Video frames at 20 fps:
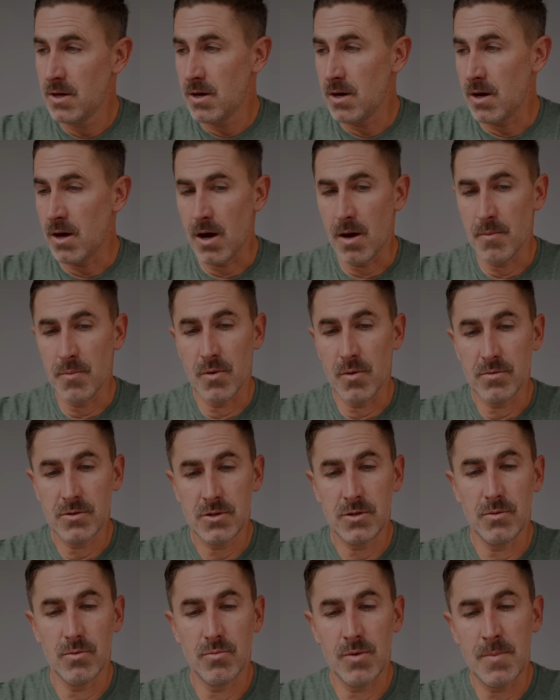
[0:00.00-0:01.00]
But
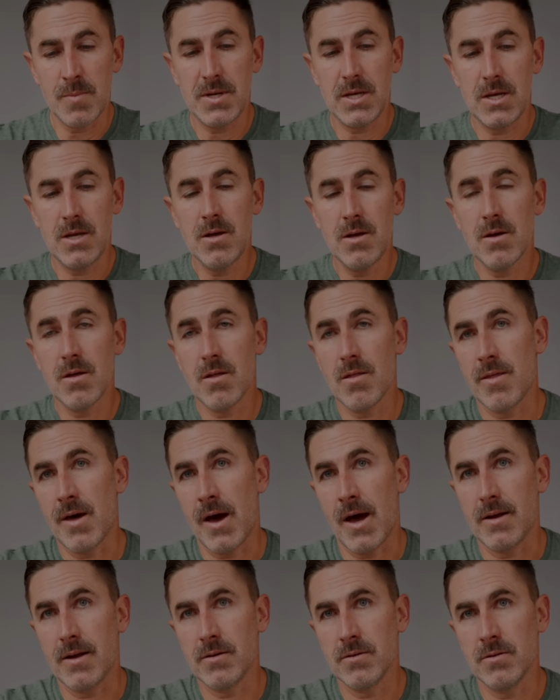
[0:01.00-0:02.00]
to remedy
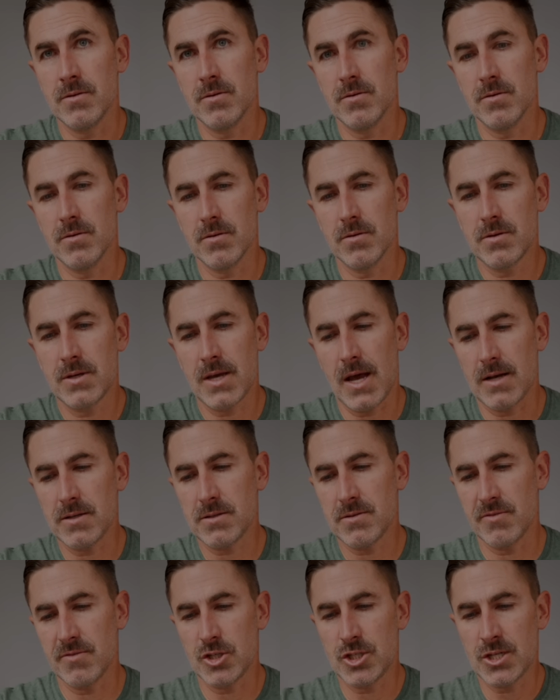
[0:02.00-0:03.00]
that little cast
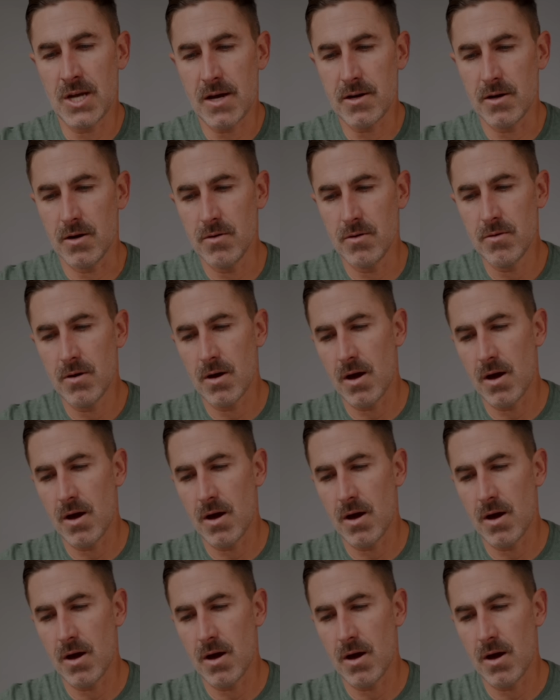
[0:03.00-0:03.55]
of a shadow,